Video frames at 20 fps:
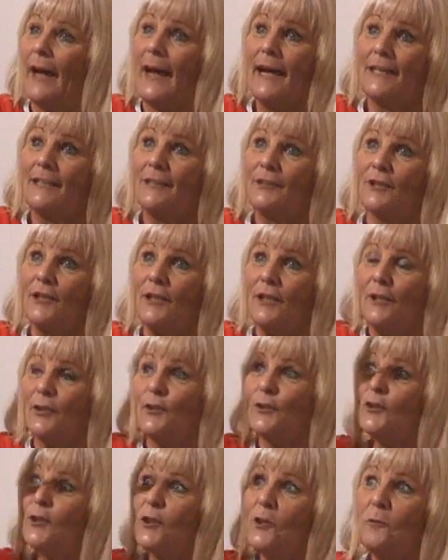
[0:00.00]
and
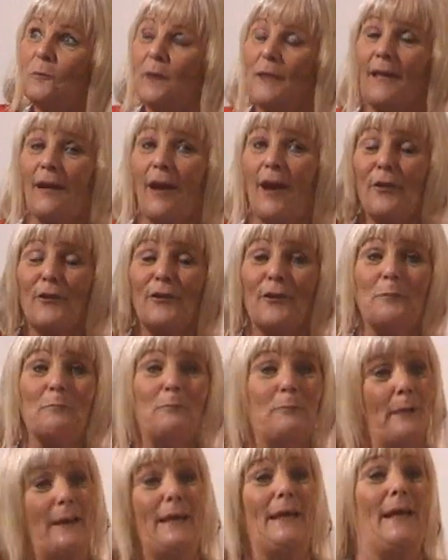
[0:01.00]
so many
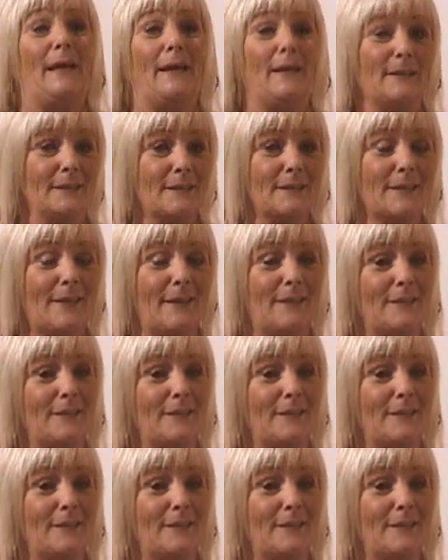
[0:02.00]
other beings